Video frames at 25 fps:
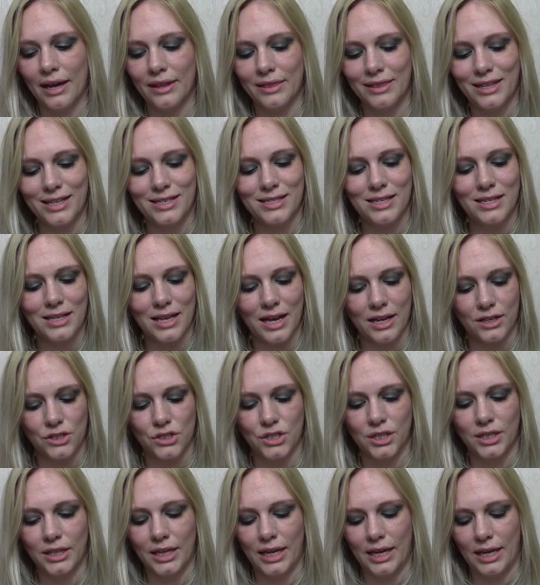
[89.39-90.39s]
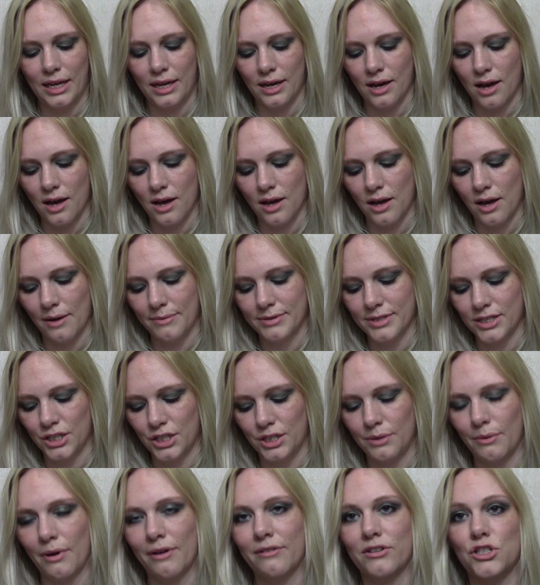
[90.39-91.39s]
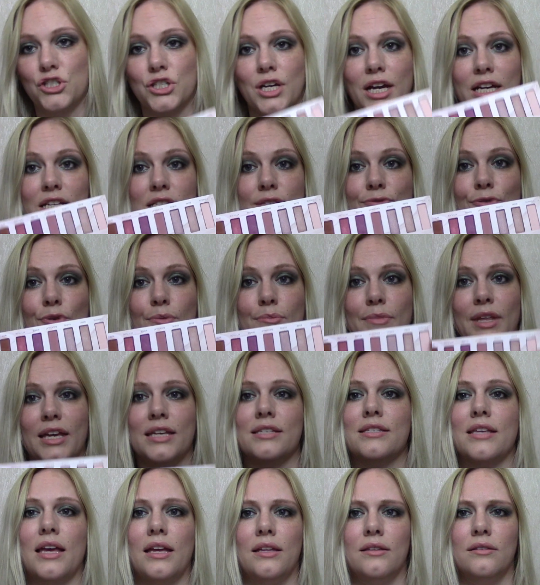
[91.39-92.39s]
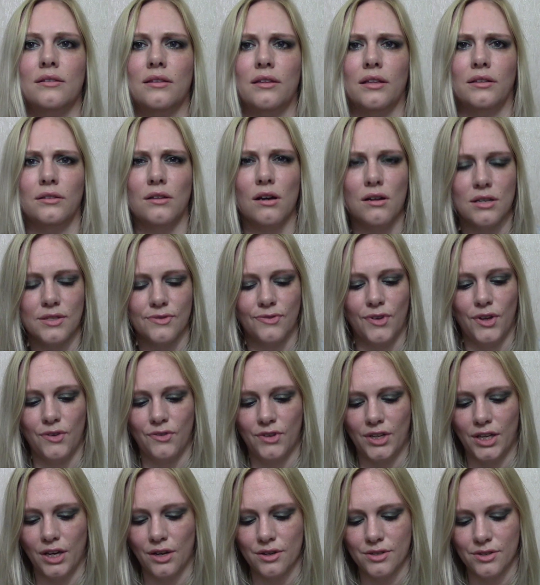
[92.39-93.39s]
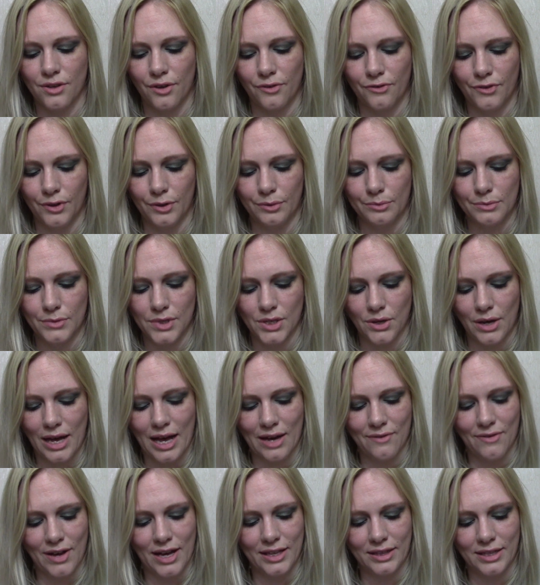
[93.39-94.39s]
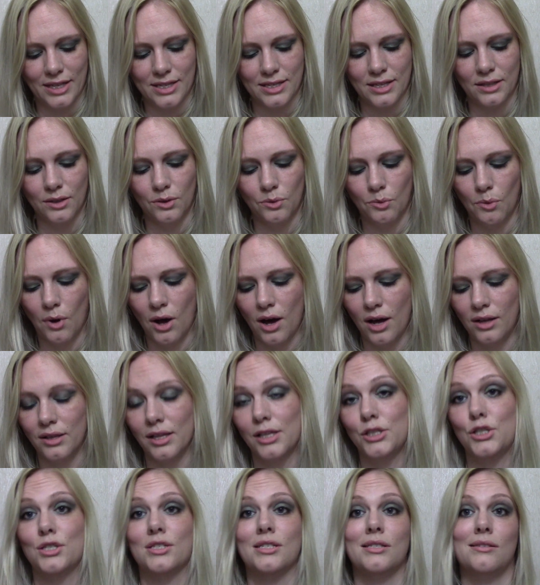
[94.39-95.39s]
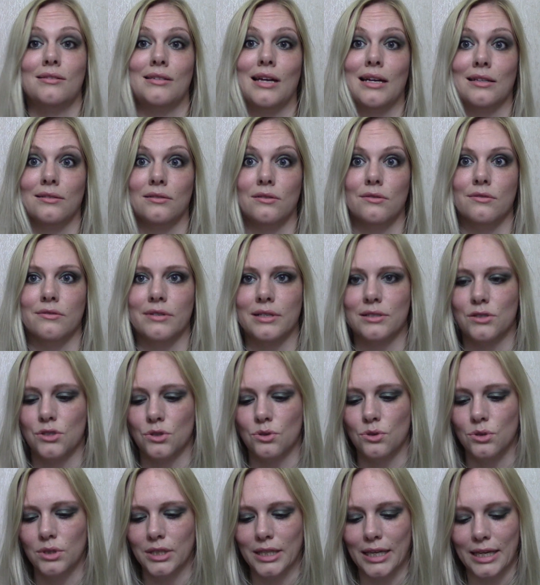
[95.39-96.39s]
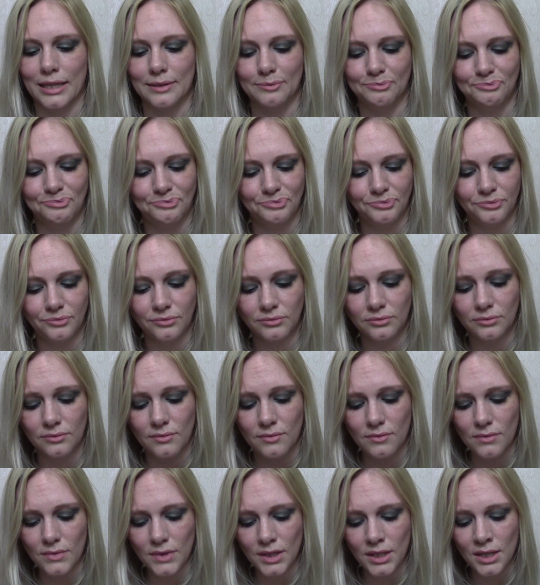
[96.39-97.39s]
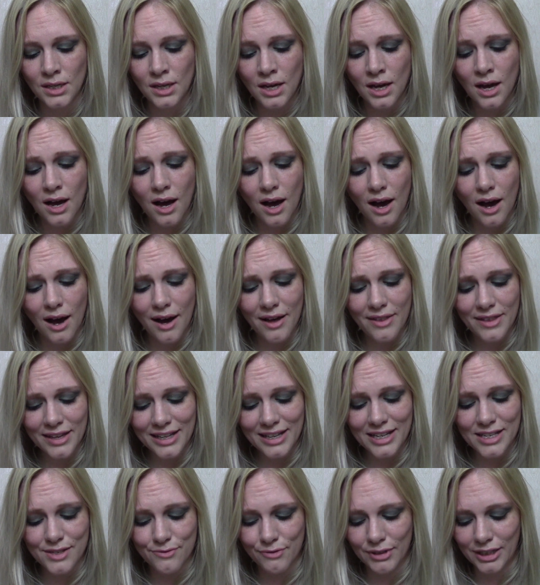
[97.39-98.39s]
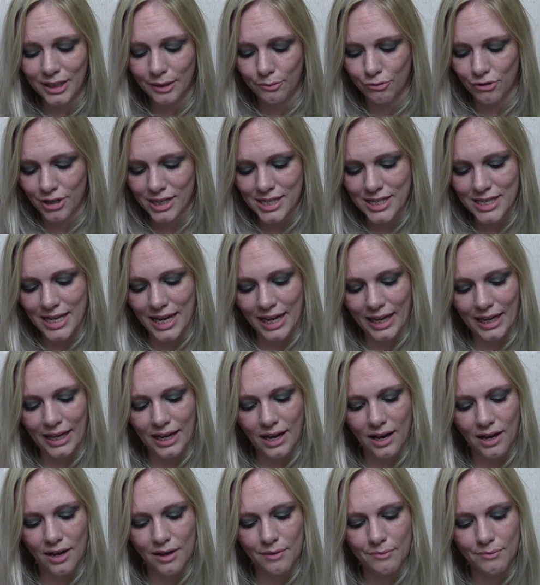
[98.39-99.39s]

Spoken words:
And this is actually, I was actually wearing shades from this in the last few videos I filmed, so I have had this a little while, I just haven't got around to hauling it. I think it's really pretty.